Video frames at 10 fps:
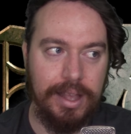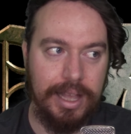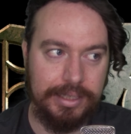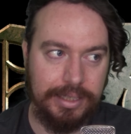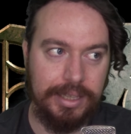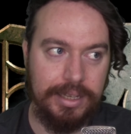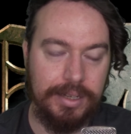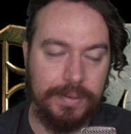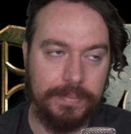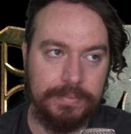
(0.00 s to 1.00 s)
as I said,
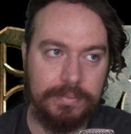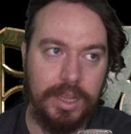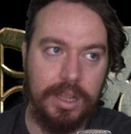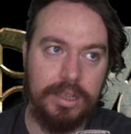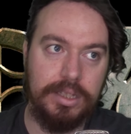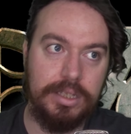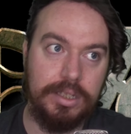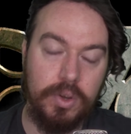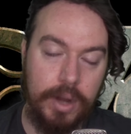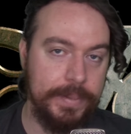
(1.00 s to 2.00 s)

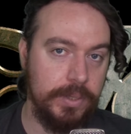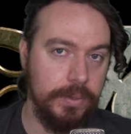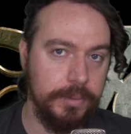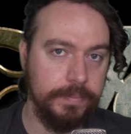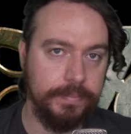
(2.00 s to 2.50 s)
good episode.